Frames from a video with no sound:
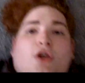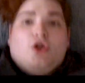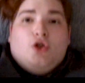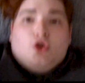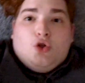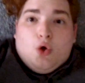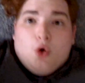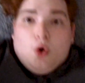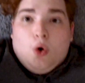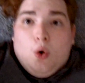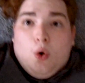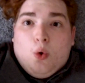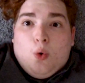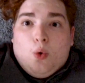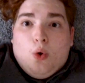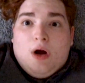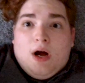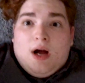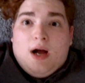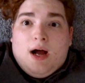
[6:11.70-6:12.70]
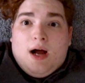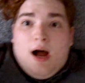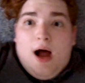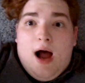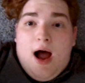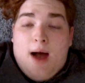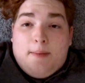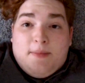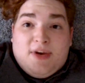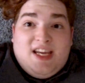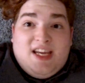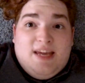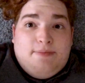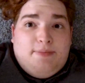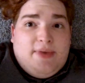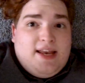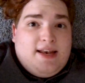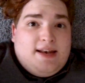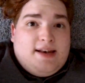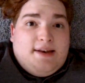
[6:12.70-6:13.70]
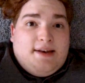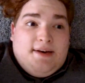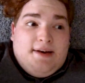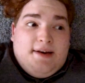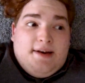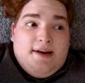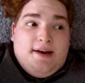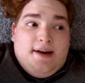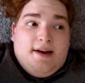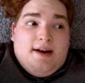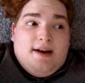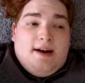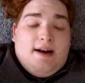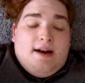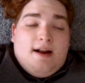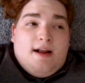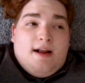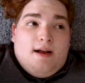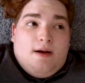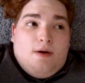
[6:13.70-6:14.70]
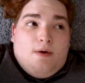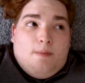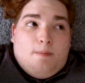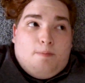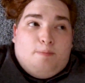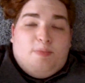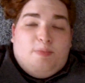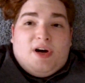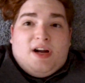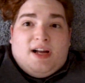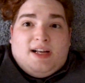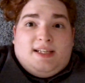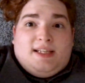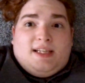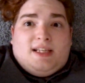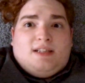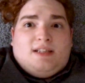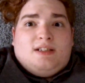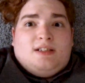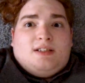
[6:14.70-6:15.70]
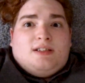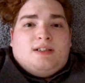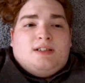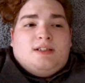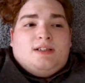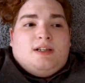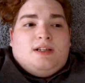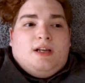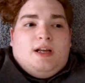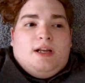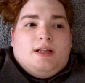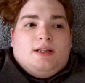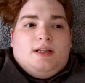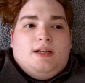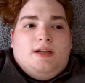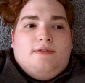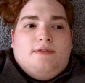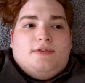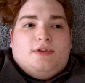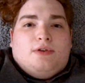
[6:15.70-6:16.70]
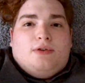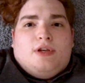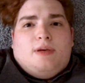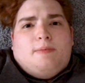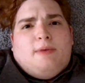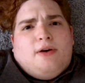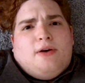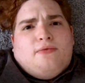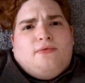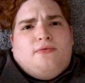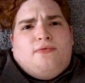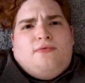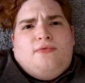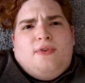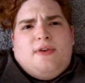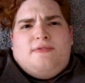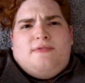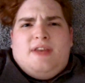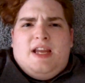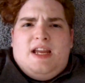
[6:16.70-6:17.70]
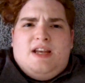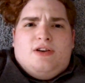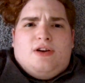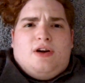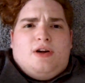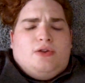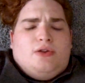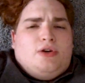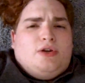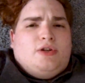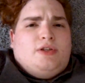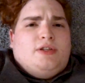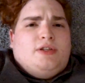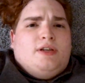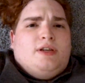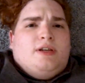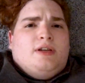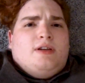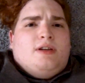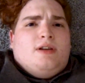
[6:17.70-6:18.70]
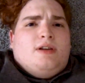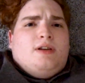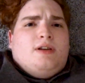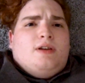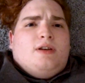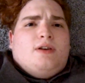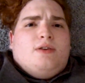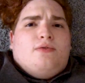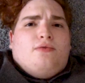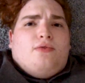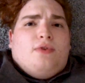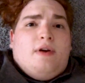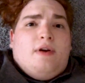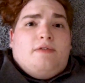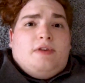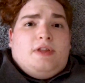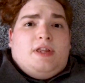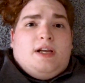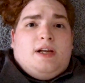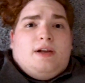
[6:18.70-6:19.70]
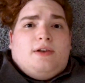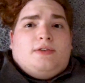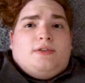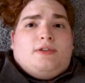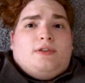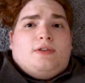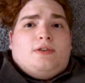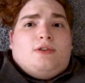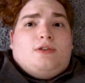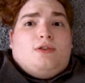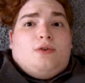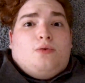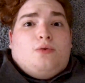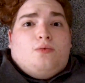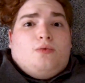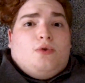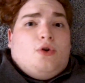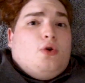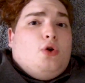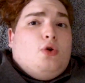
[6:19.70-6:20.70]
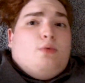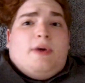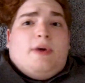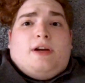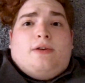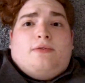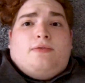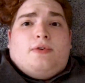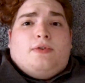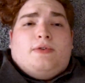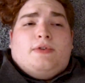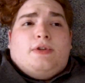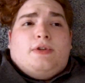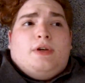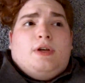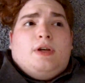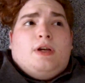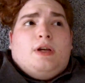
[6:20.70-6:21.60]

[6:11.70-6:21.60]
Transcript: So I'm gonna keep it, but it leaves only about $15 for everything else. So no new microphones,